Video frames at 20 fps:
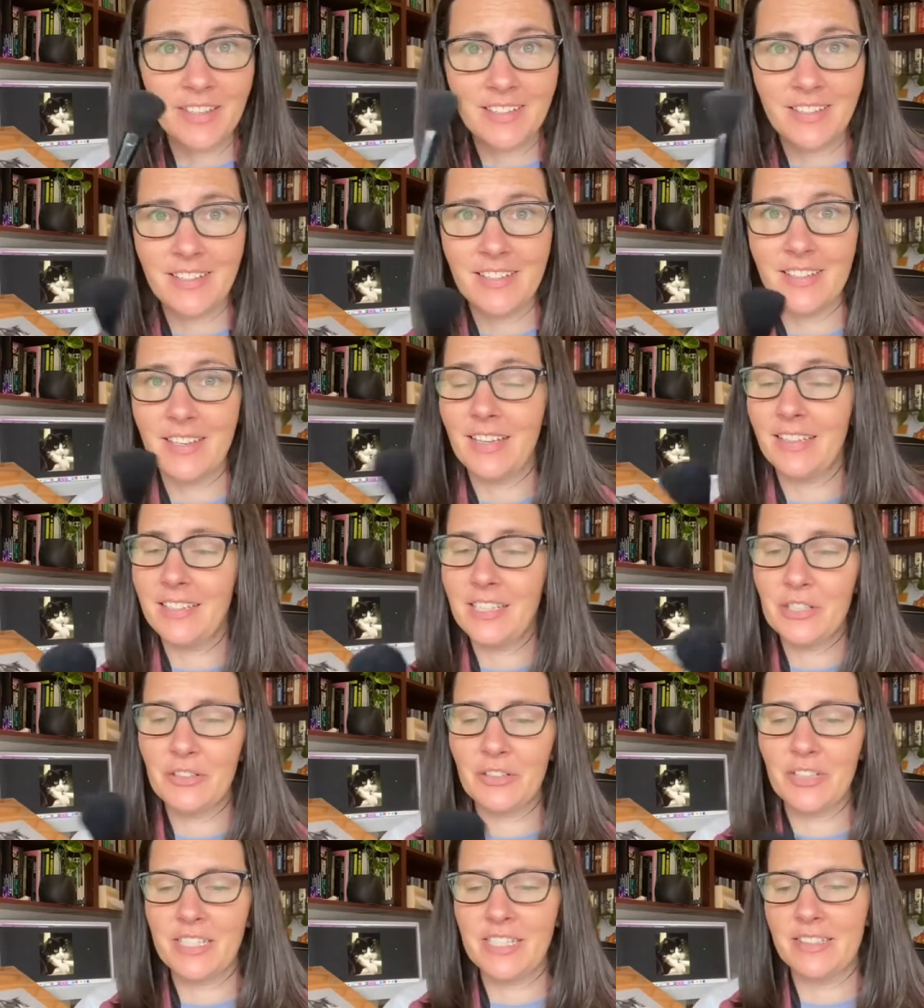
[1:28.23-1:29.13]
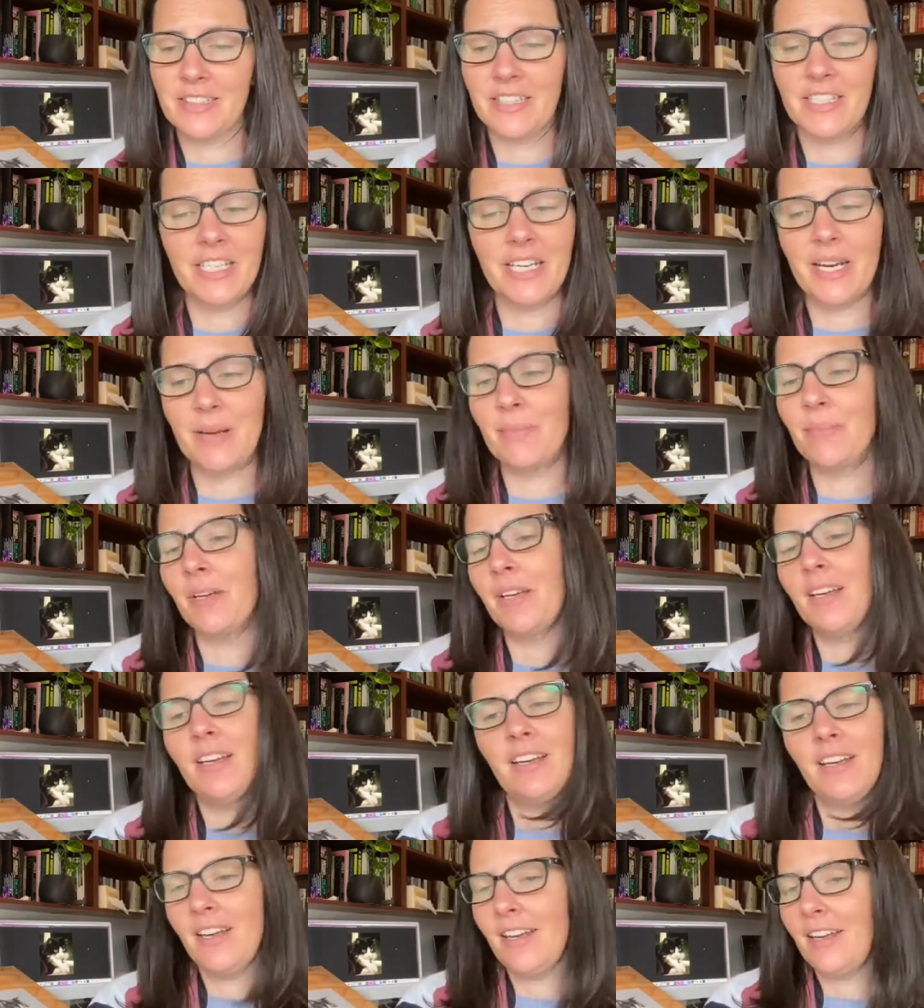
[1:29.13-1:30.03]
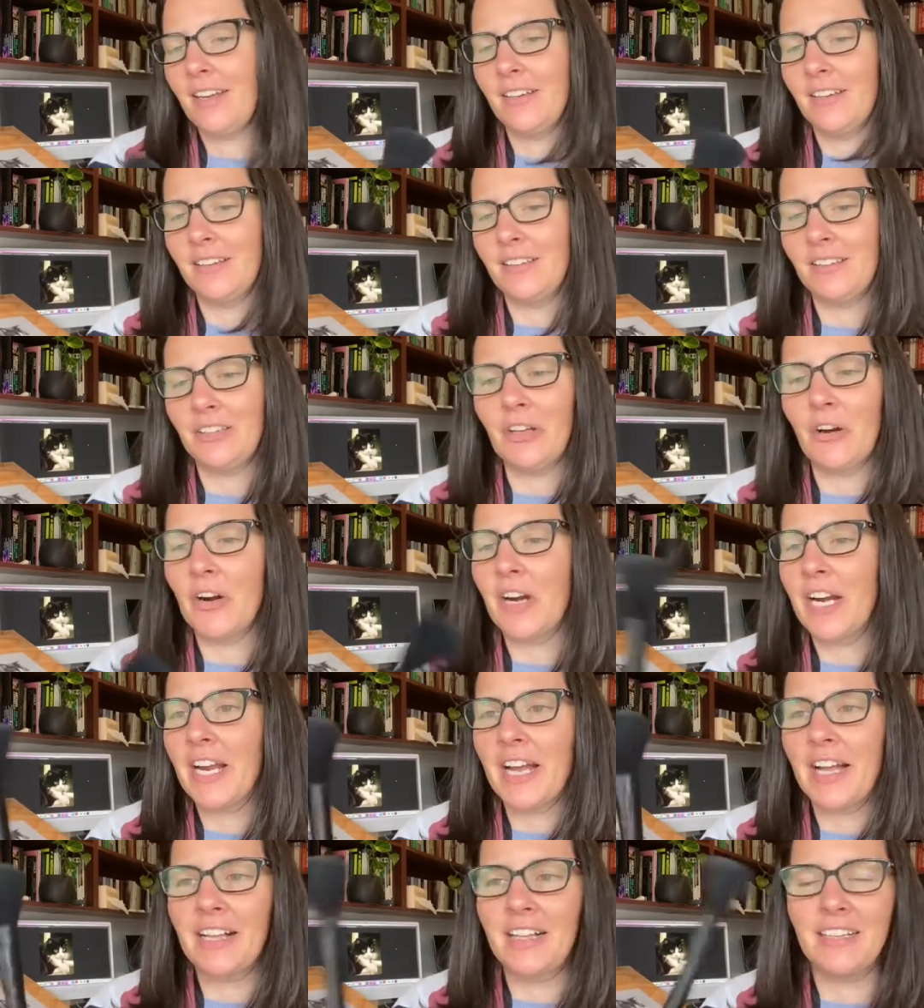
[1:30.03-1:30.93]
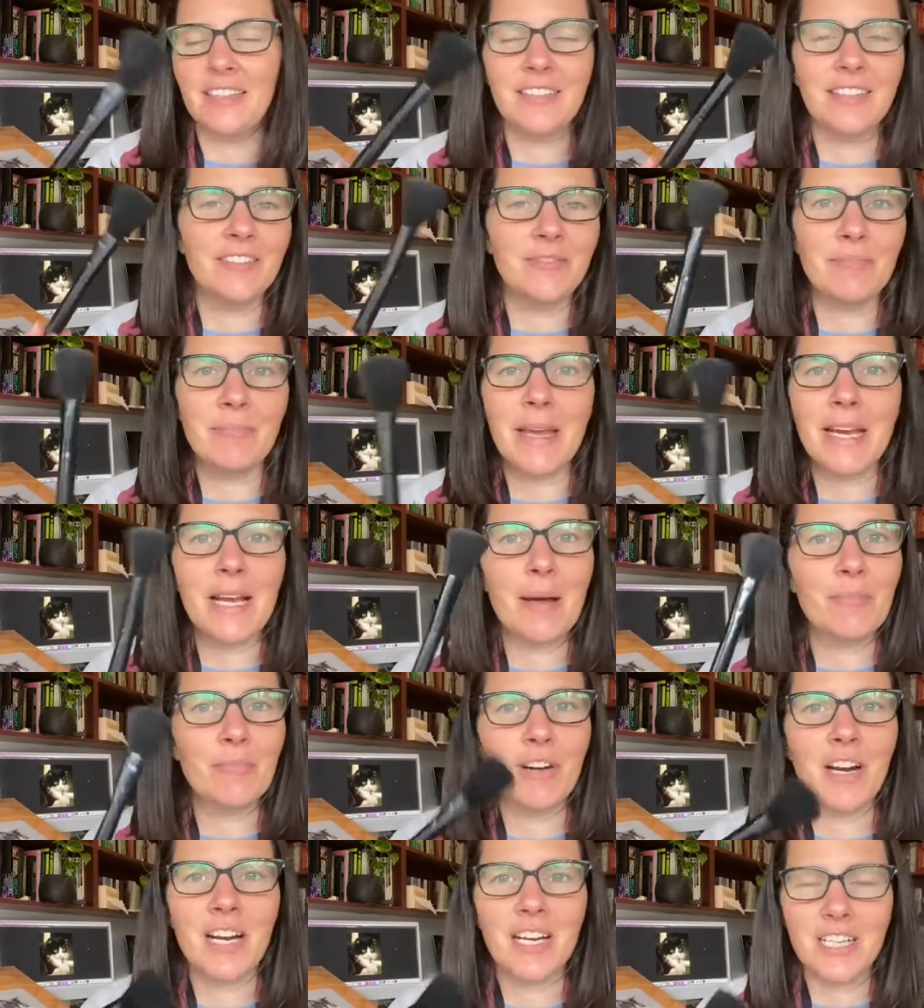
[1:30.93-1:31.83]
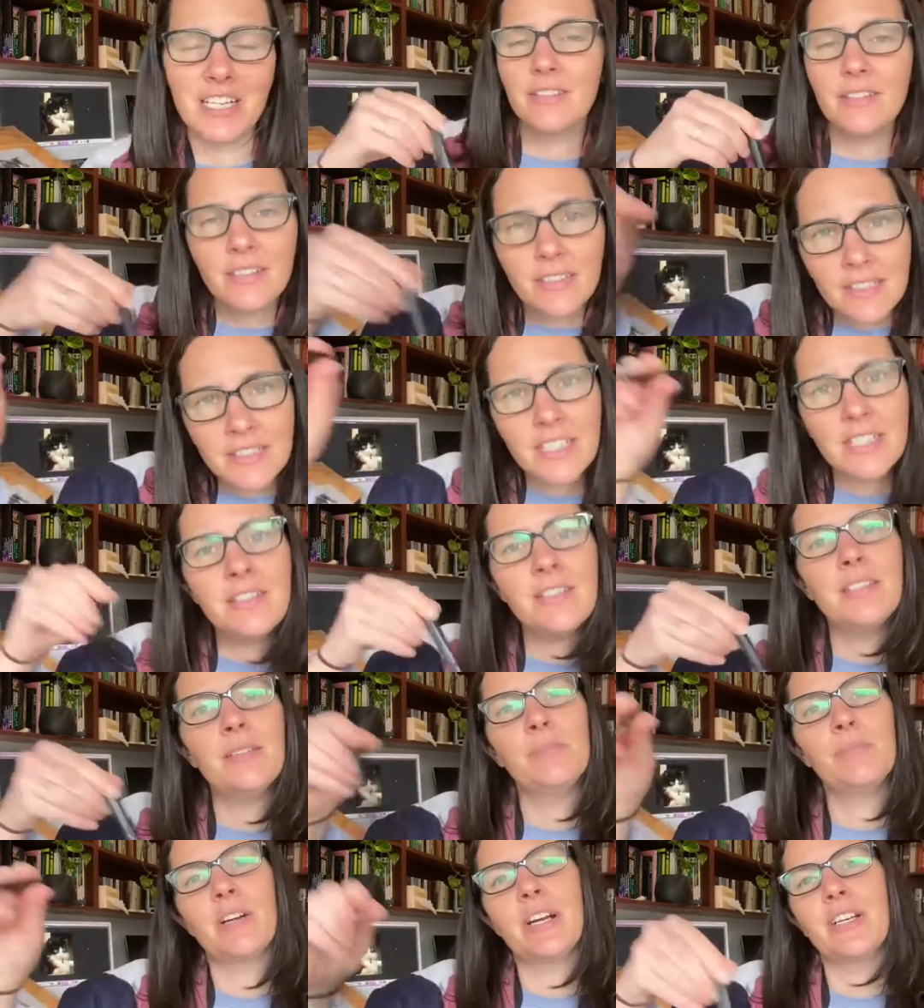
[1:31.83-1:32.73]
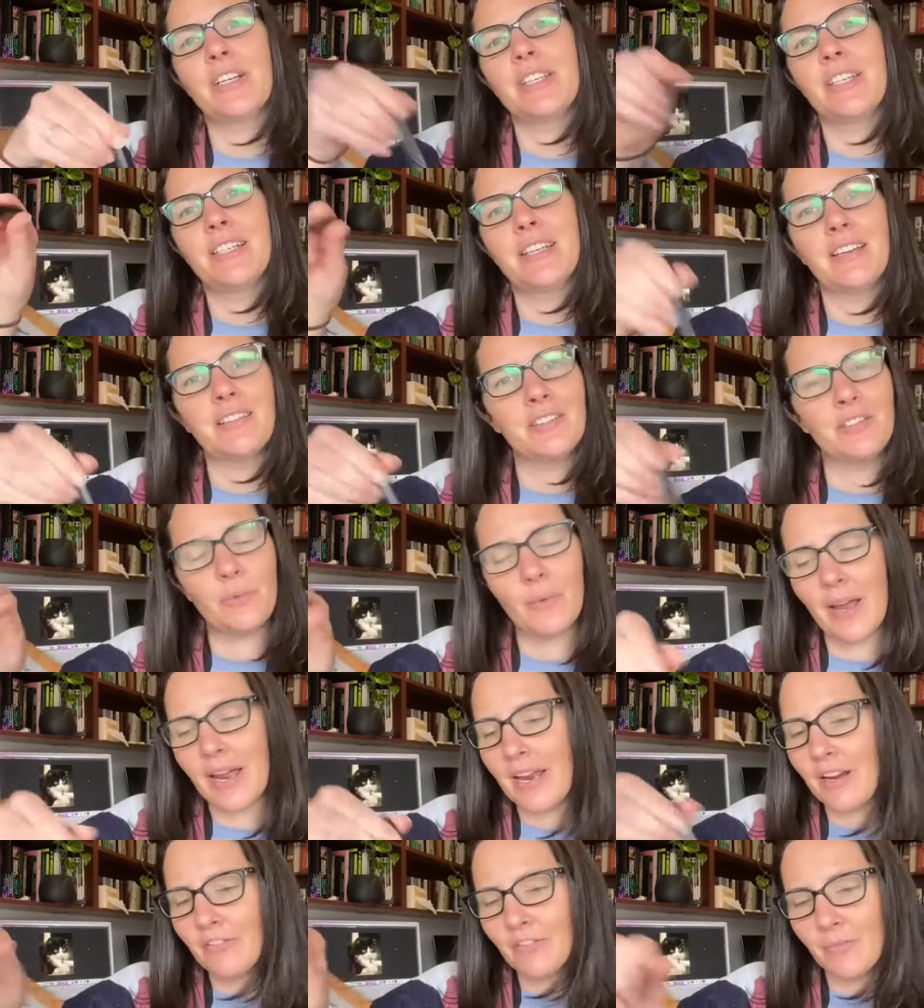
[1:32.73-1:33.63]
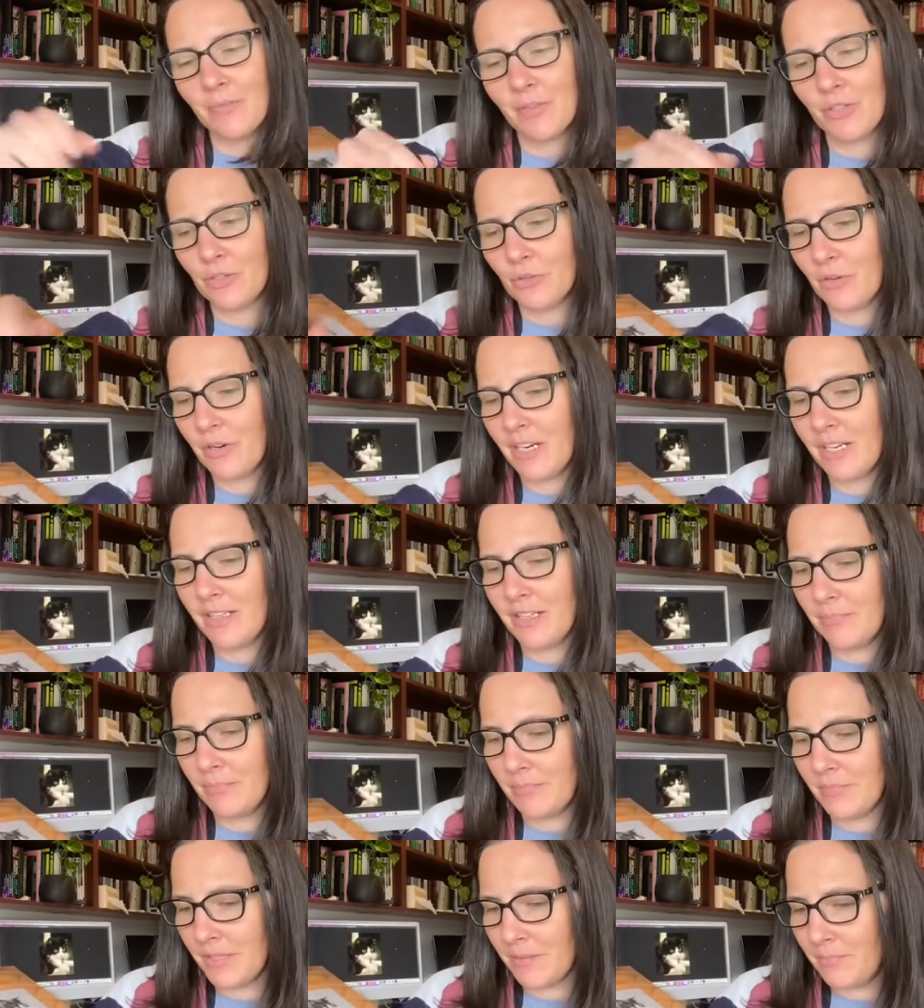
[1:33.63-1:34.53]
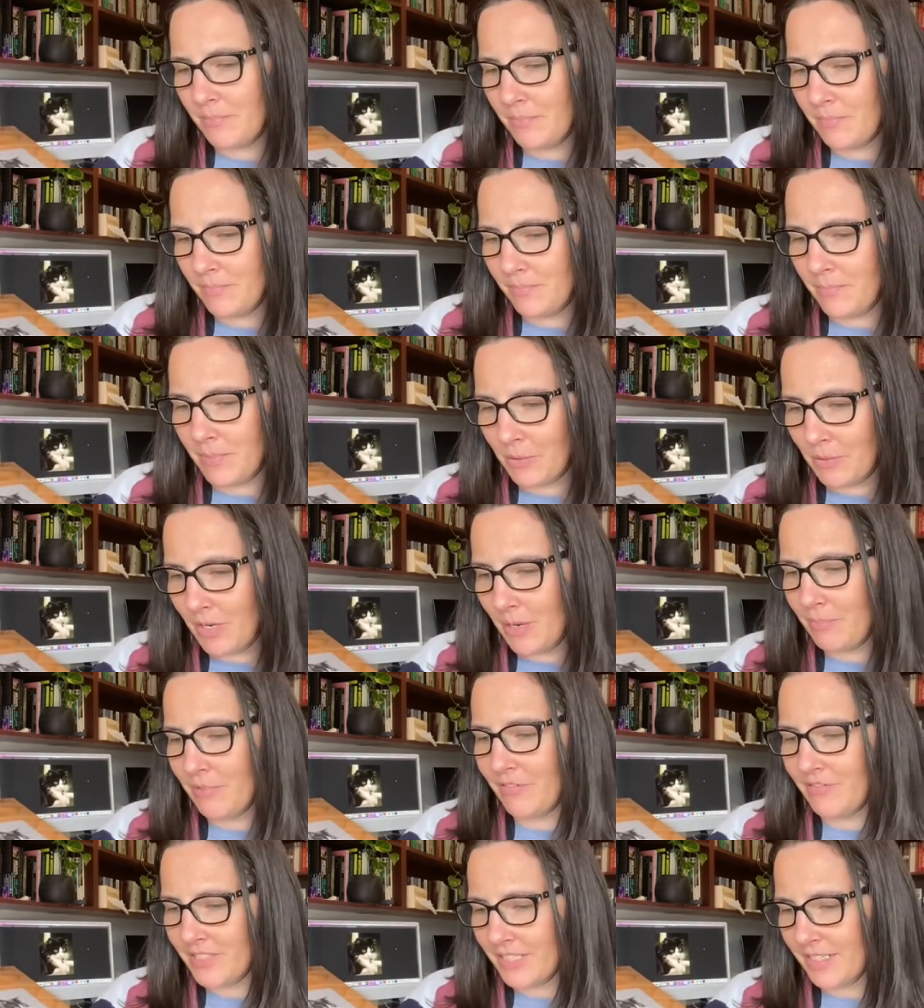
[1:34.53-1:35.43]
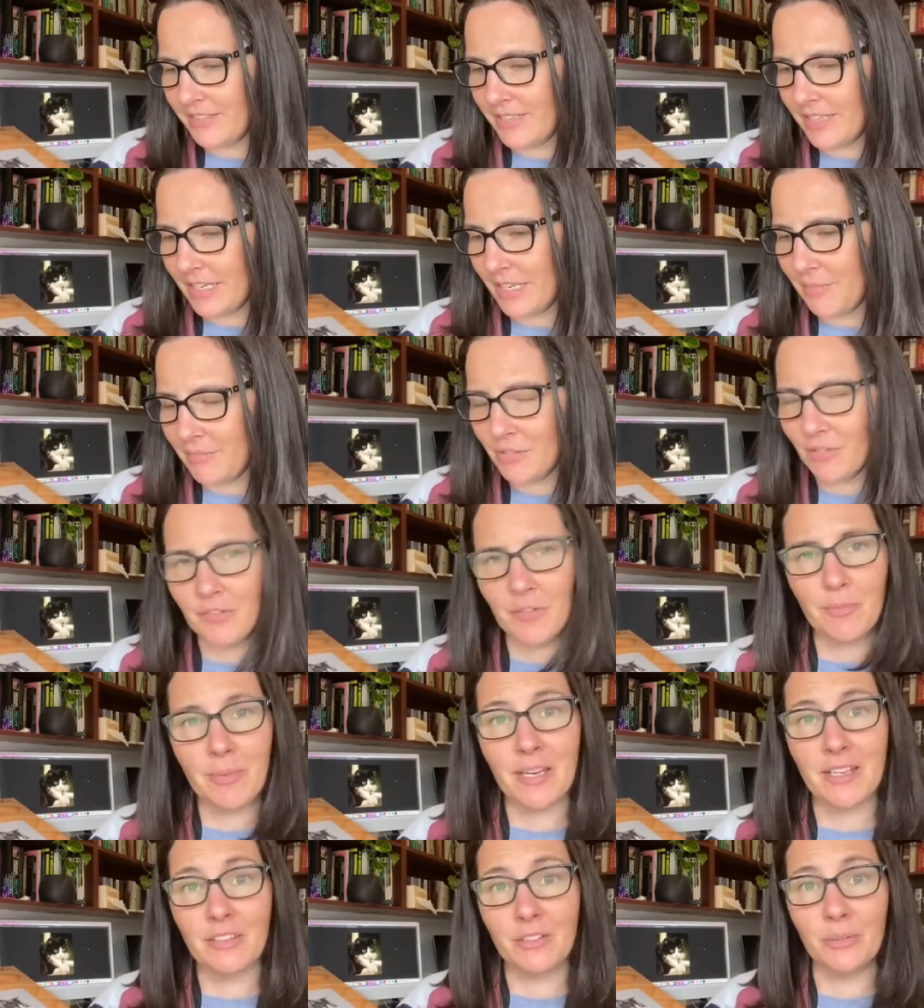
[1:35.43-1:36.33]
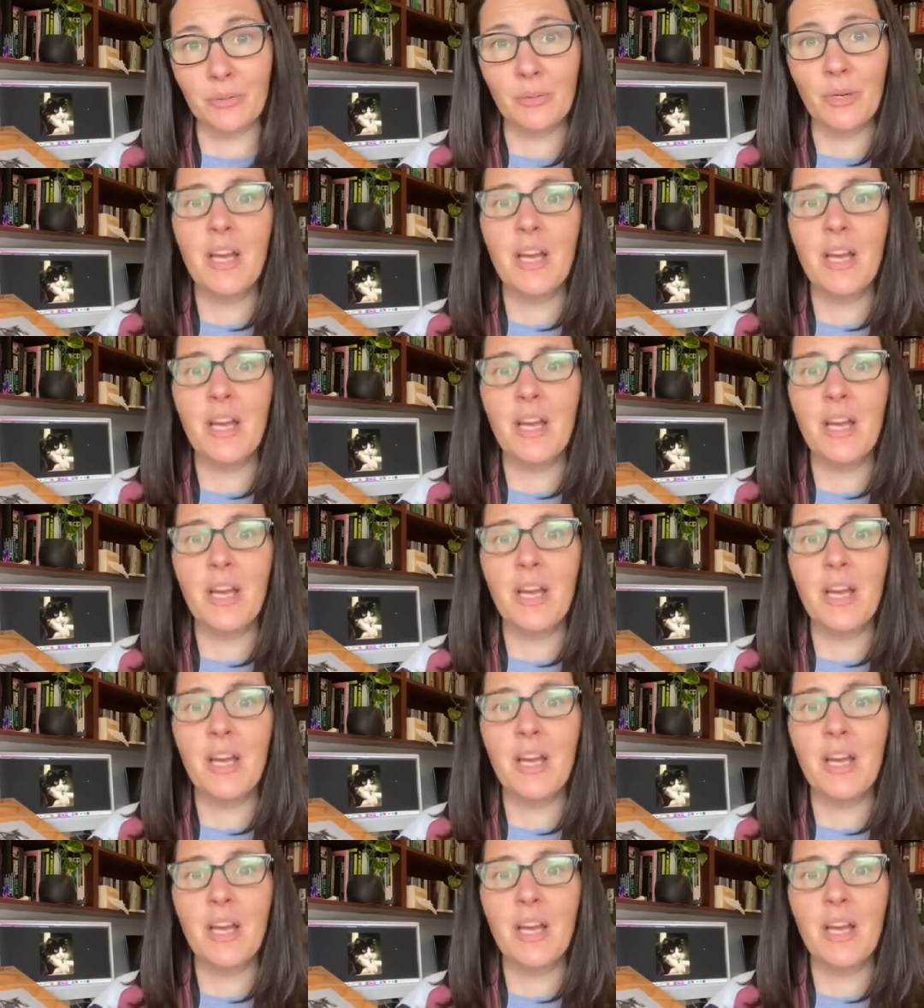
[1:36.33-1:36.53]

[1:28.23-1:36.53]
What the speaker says: is literally just a cheap L'Oreal makeup brush, just to brush the dust away from the drawing, the build-up of dust that comes off the pencil,